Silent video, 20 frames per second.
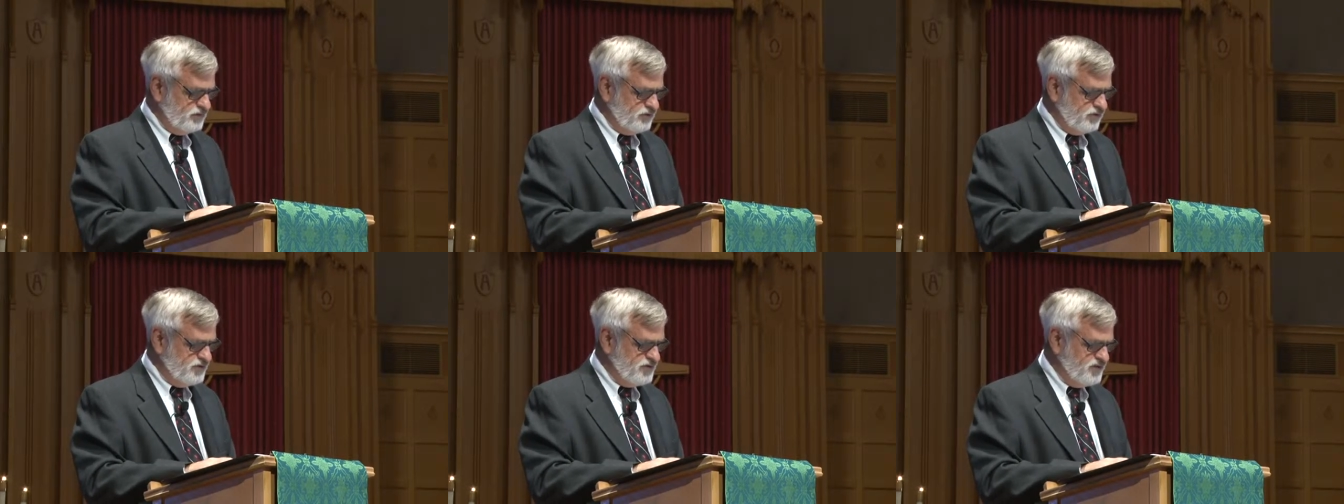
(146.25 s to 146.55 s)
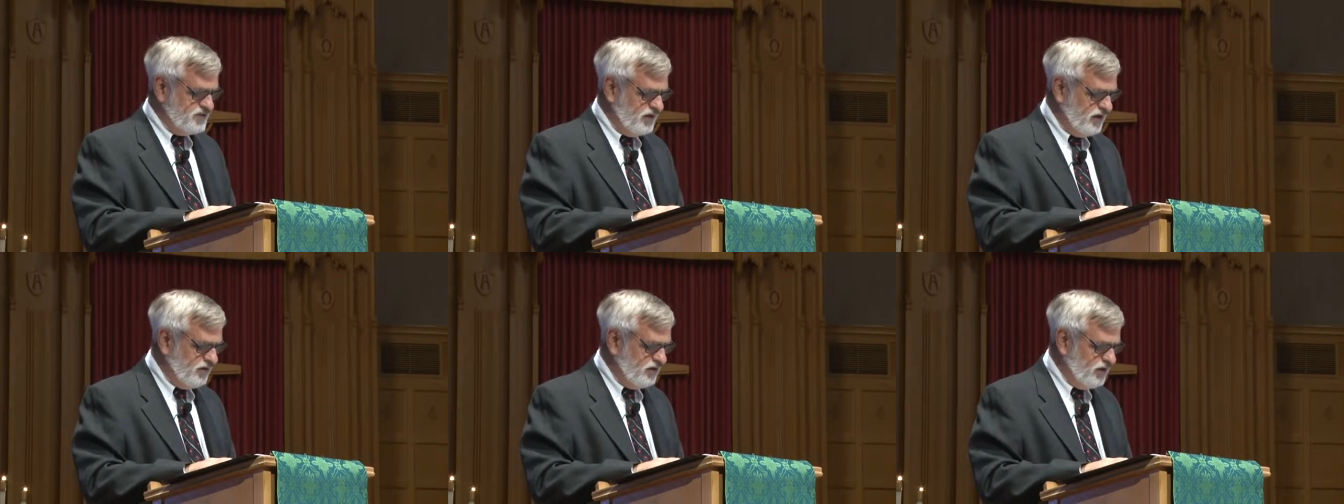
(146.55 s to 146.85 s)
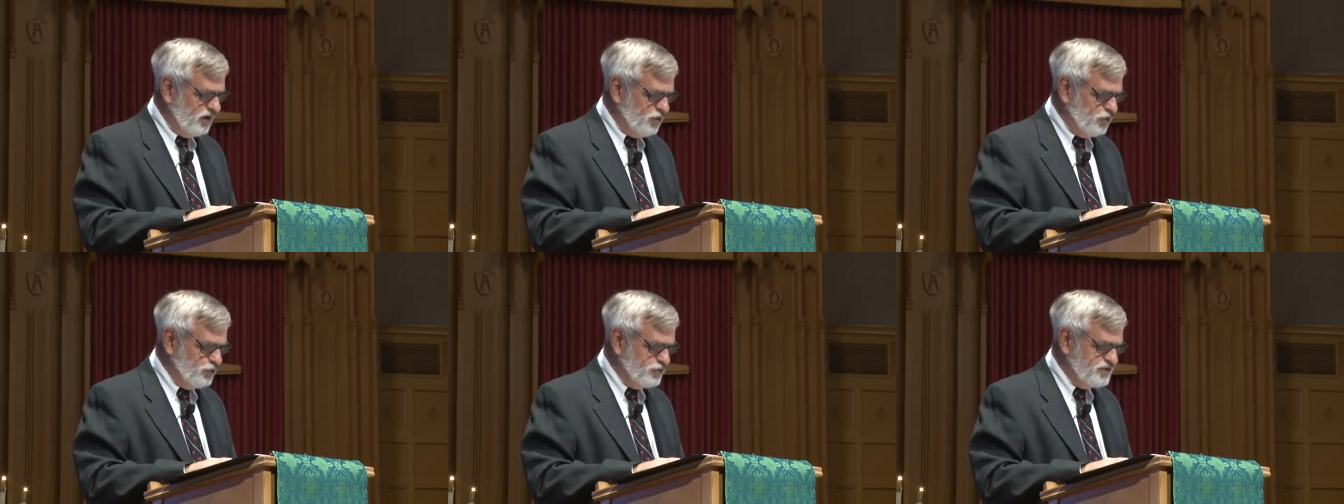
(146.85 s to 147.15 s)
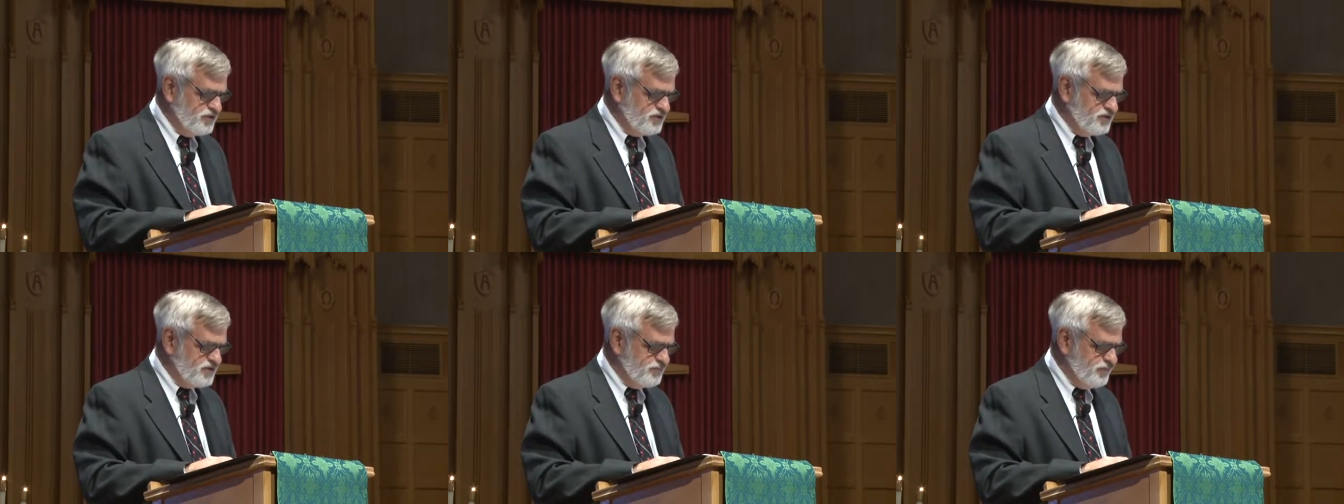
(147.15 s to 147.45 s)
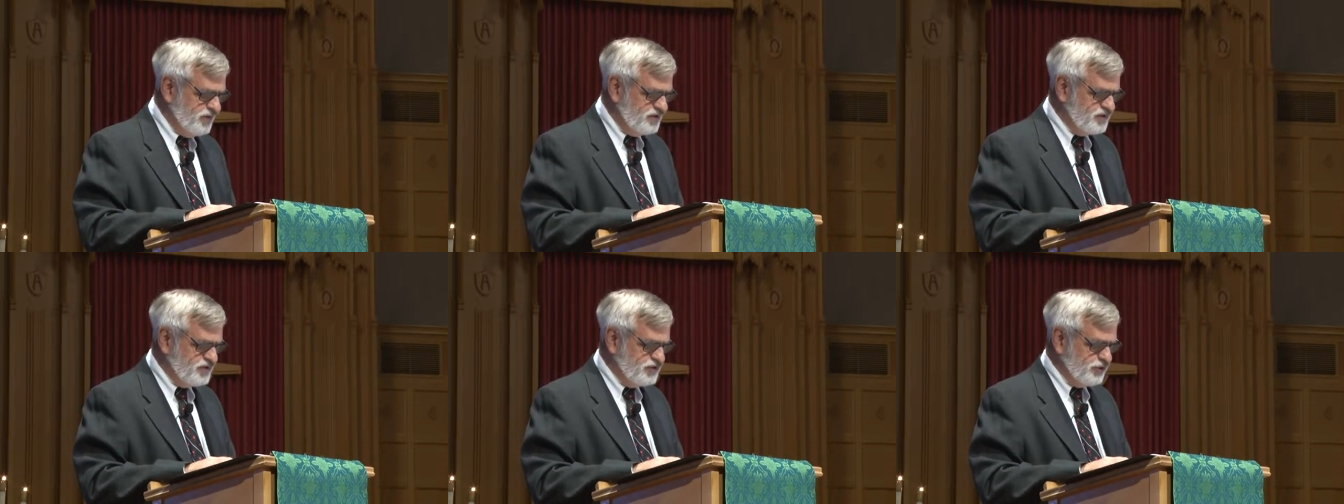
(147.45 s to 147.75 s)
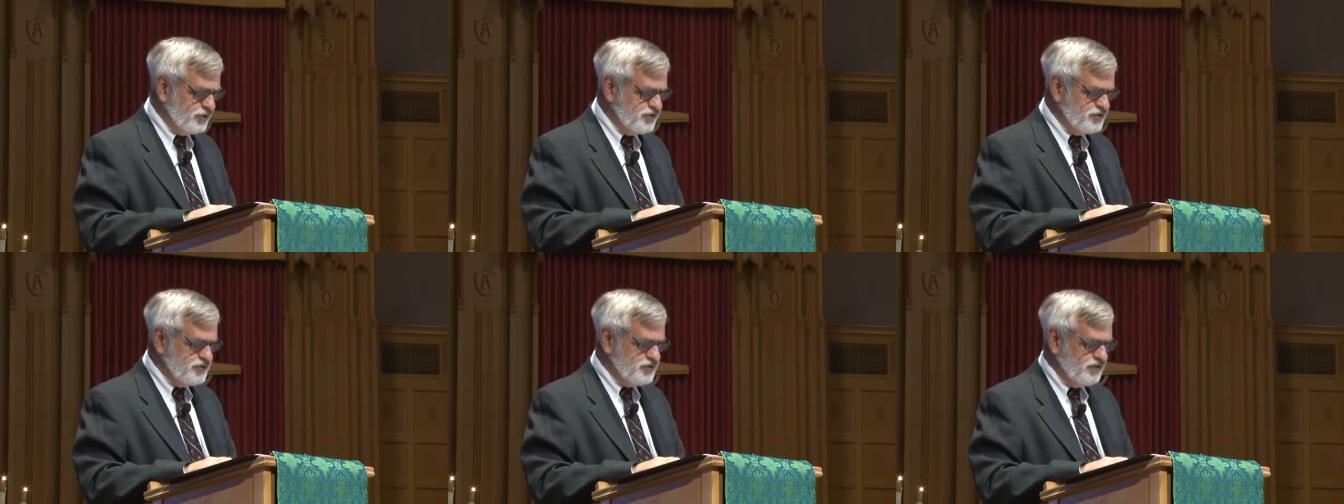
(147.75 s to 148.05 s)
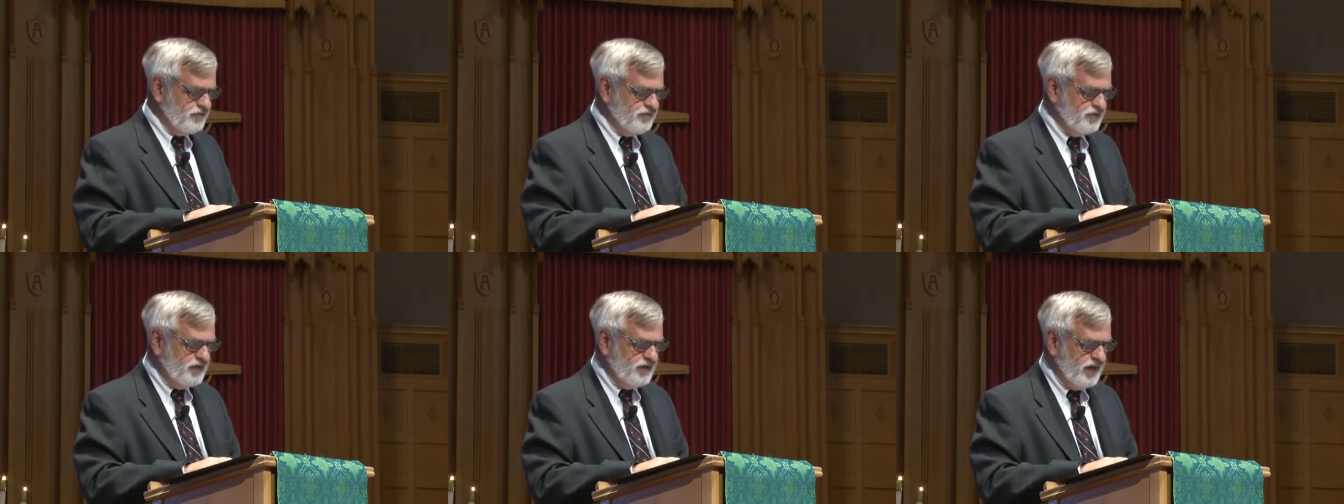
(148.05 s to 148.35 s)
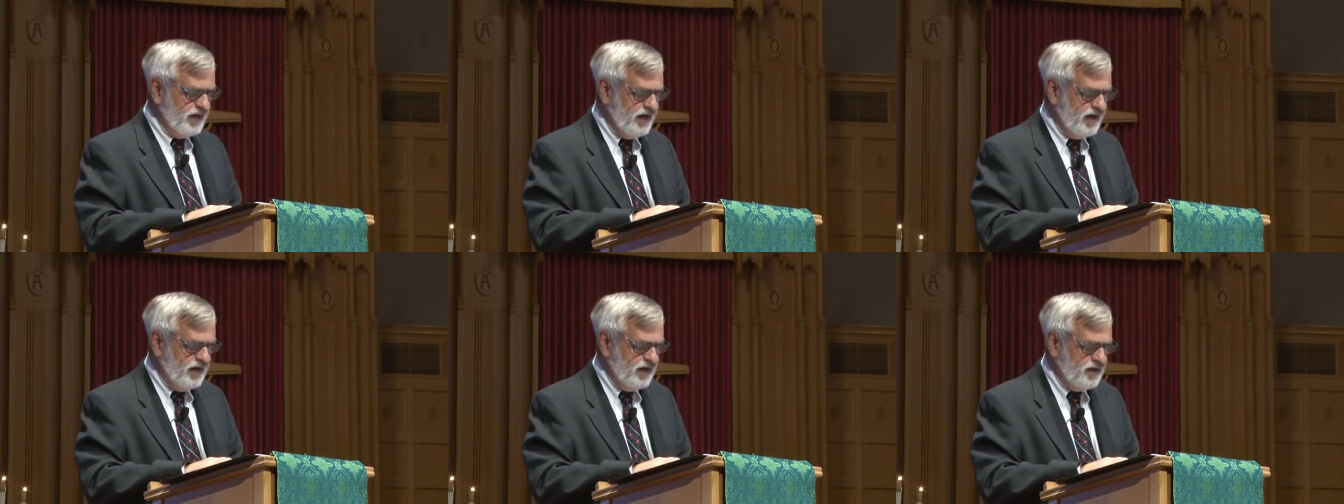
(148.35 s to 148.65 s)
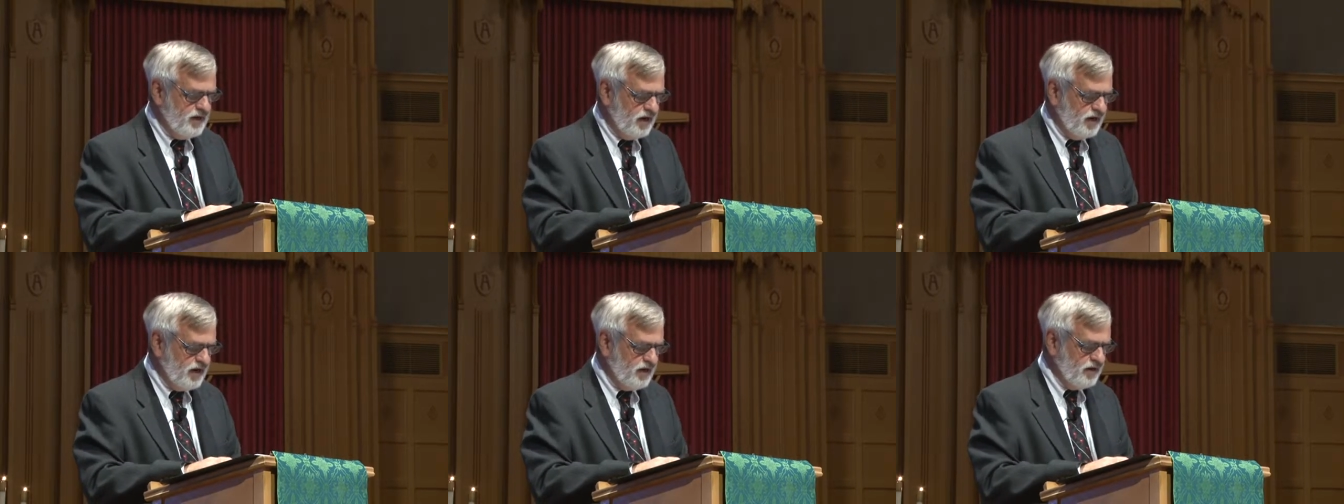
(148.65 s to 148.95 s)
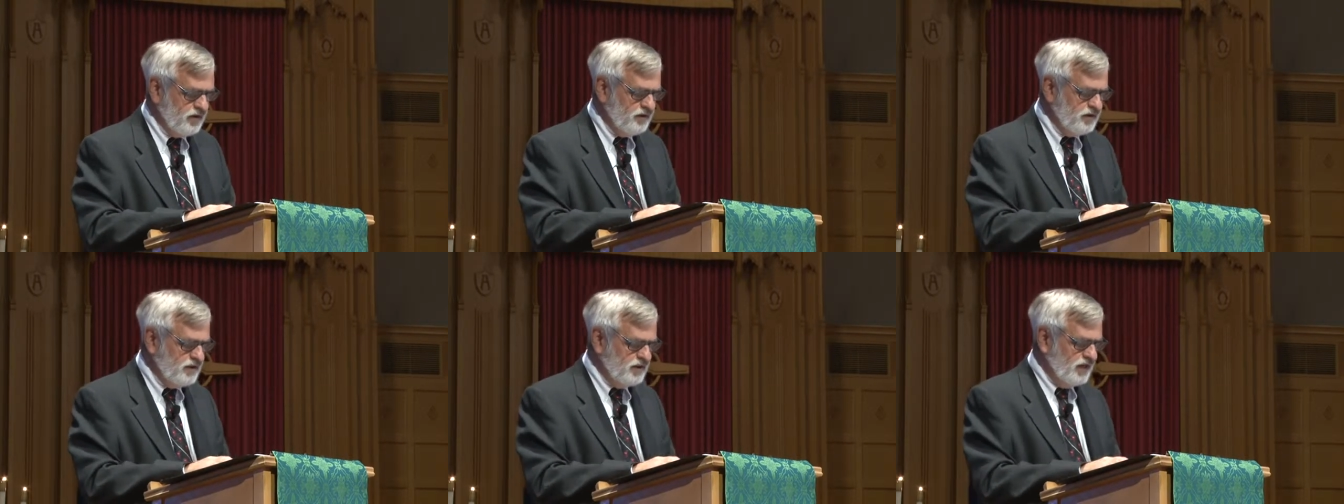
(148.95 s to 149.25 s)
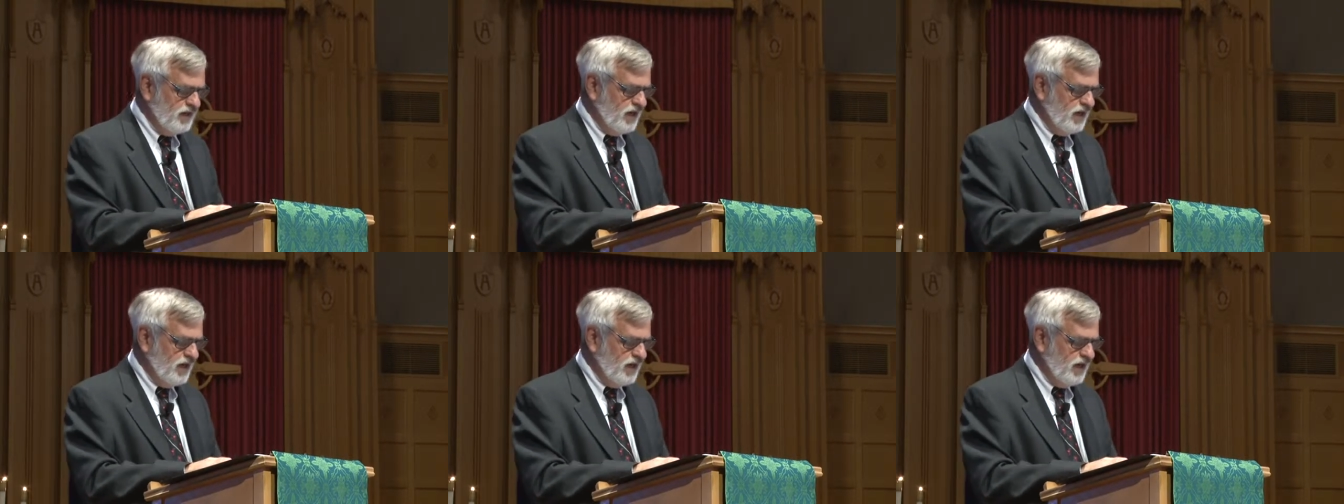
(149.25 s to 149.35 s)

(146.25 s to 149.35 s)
Or Sarah, who dismissed her servant Hagar